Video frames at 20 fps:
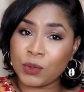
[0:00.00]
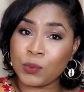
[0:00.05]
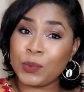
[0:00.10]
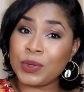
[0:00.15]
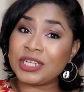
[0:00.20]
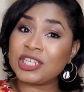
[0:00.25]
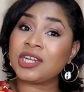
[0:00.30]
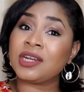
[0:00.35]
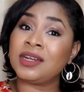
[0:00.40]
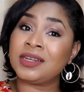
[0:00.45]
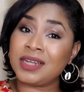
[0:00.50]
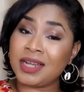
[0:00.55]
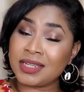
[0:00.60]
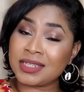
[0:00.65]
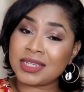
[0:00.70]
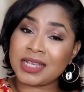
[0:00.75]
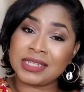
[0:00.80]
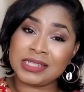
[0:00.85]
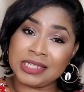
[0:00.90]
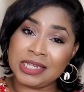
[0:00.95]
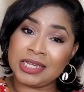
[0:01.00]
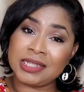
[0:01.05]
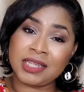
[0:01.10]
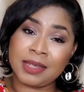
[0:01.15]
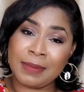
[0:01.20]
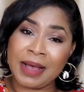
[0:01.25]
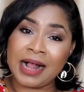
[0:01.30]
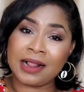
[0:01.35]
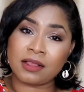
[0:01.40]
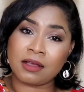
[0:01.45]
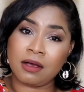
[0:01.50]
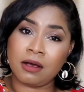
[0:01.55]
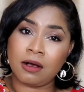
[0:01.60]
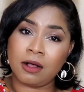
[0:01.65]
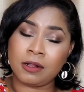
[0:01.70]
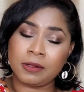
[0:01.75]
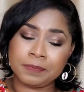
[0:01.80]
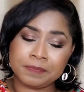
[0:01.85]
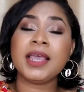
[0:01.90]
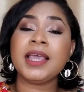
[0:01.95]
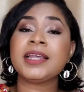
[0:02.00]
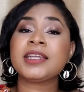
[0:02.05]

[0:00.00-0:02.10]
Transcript: which does contain some alcohol.